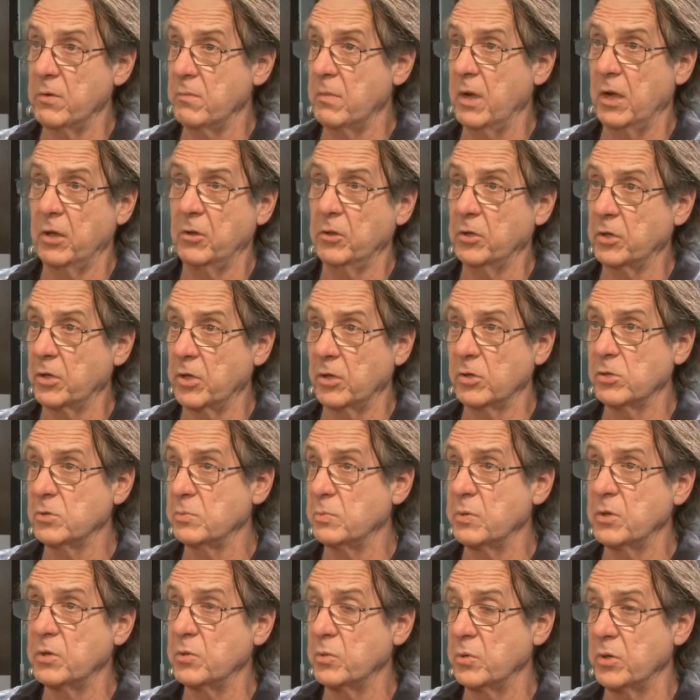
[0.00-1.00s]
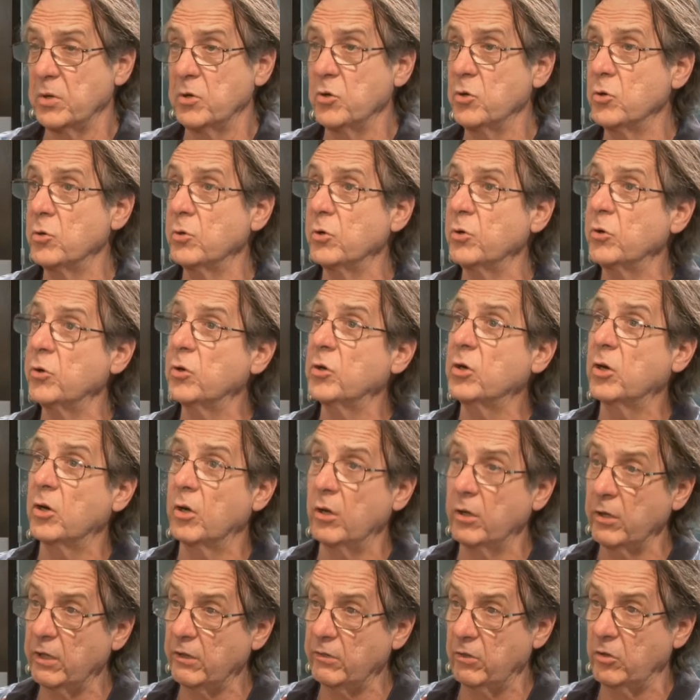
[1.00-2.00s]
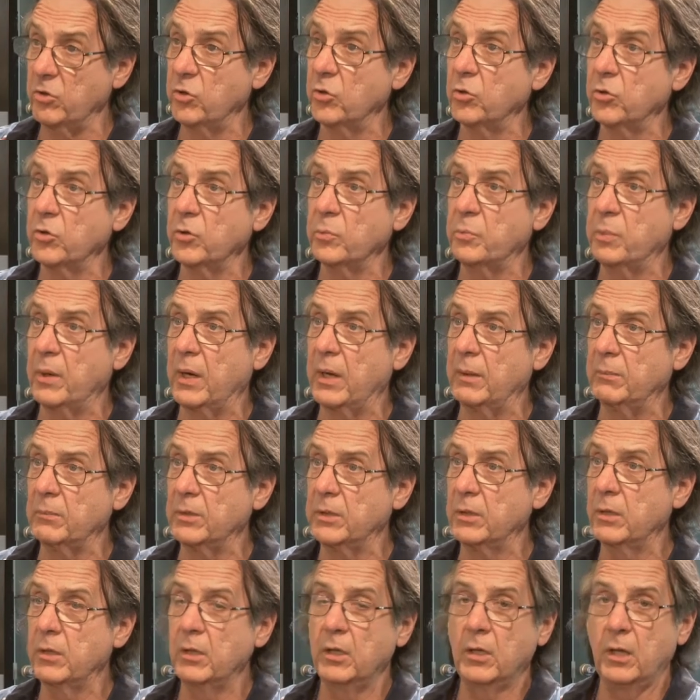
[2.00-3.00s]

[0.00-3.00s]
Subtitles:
email that goes between you and your colleagues in your department,